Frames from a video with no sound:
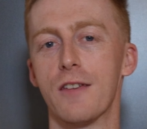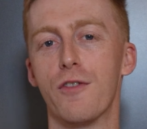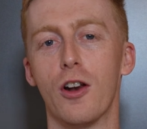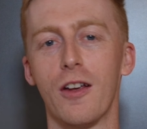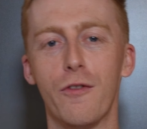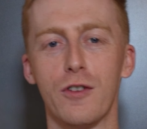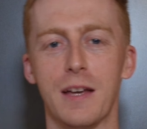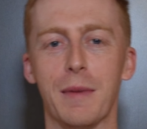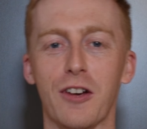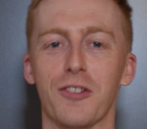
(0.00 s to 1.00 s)
if you're looking for
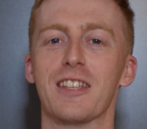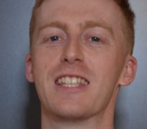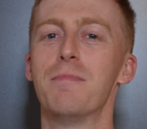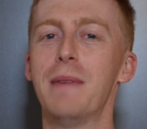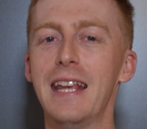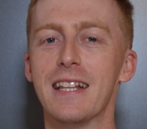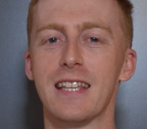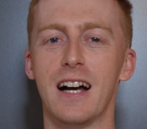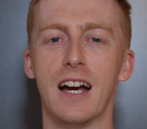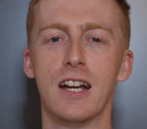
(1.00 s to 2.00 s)
something on the speed
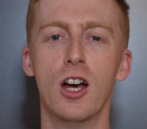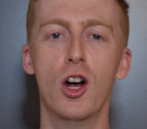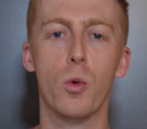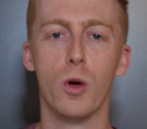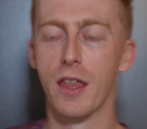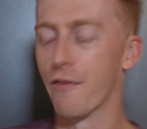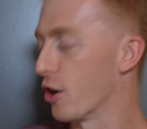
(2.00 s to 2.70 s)
side, well, they've